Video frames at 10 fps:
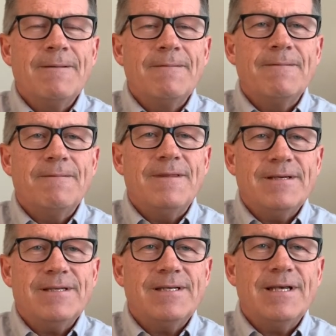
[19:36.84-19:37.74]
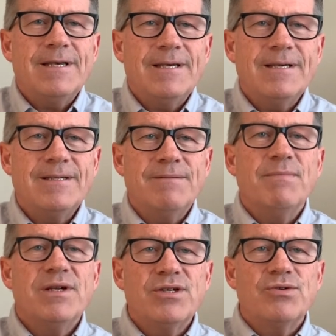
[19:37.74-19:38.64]
This is a
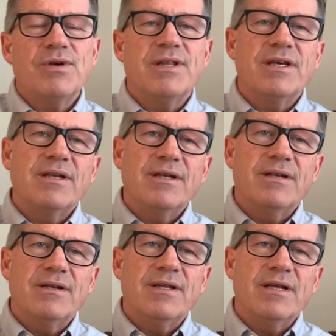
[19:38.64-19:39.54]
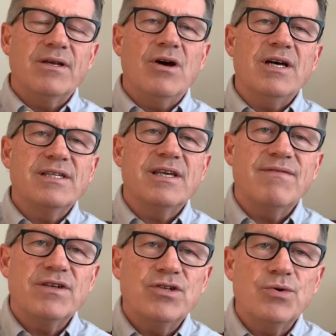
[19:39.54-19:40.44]
ministry that God's
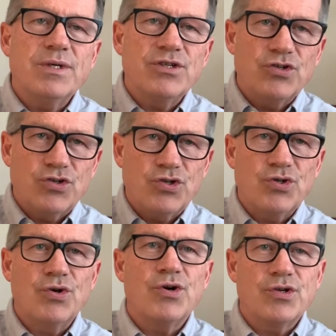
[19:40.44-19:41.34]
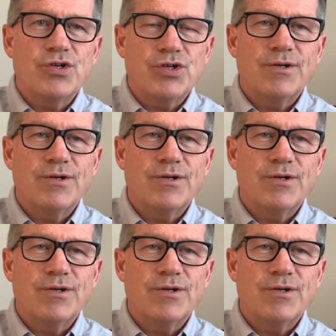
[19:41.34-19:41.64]
given to his church.